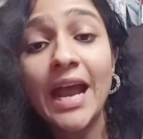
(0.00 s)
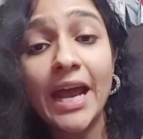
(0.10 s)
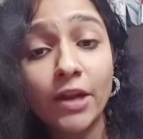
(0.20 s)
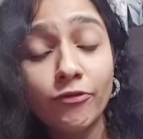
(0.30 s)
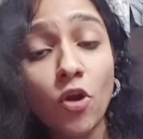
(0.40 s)

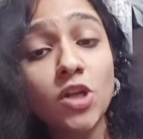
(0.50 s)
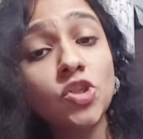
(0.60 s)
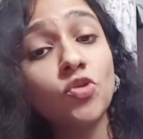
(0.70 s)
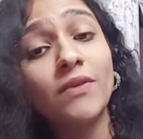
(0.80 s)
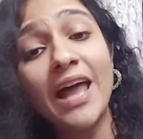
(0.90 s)
and of
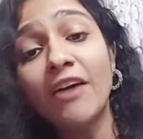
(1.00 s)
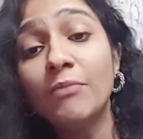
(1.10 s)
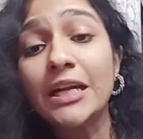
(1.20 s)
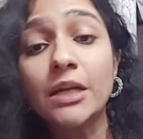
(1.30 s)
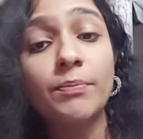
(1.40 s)
course you will have
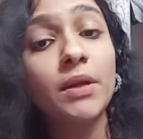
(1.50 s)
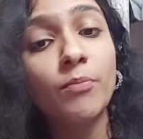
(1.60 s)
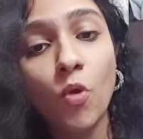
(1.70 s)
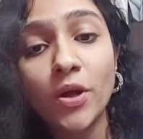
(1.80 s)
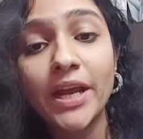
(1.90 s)
multiple
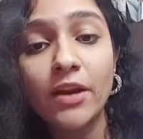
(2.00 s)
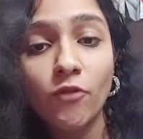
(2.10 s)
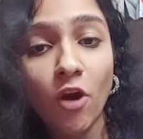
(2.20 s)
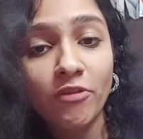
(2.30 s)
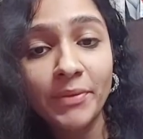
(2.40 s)
bone
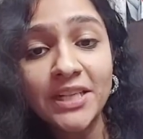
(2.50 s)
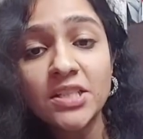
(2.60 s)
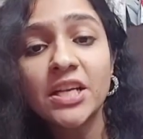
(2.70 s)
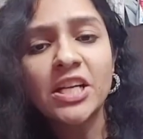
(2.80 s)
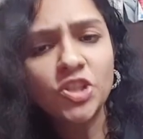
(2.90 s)
involvements.